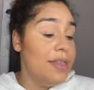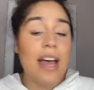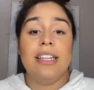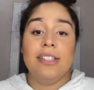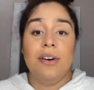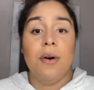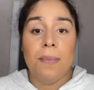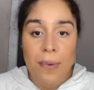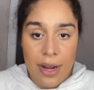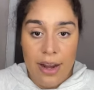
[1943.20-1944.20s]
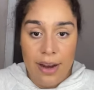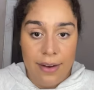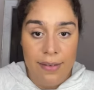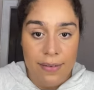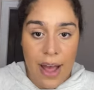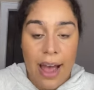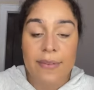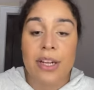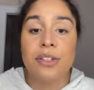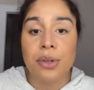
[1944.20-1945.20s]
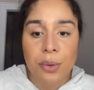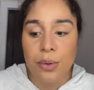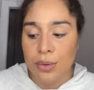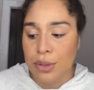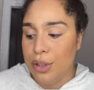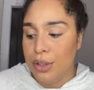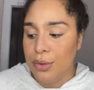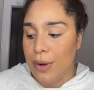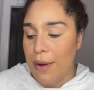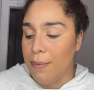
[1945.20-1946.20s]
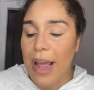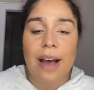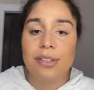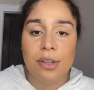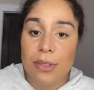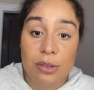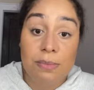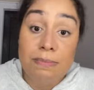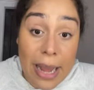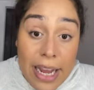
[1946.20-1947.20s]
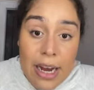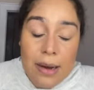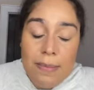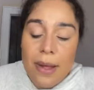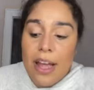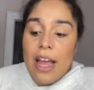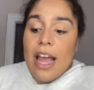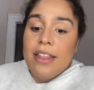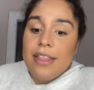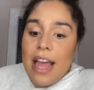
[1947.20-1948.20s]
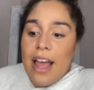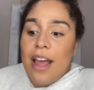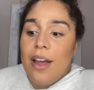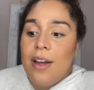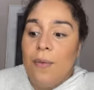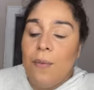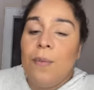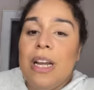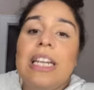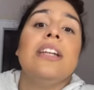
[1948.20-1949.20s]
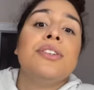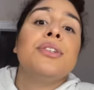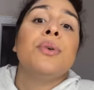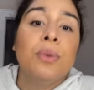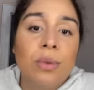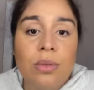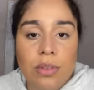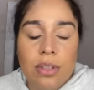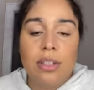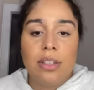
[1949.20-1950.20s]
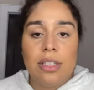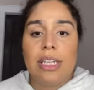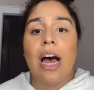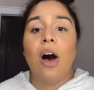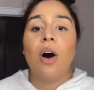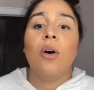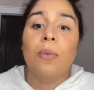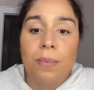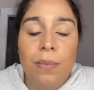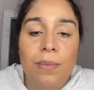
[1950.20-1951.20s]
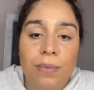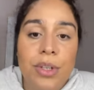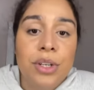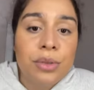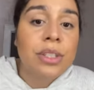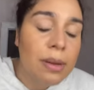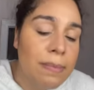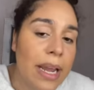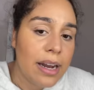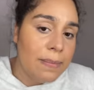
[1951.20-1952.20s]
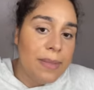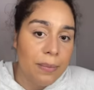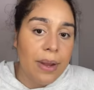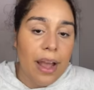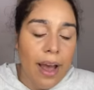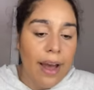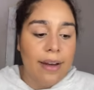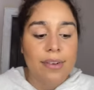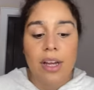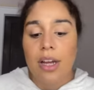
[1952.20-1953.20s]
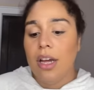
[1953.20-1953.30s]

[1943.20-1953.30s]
That's the whole point of having tools to do it. And we have so much makeup that we need tools to help use the makeup that we have.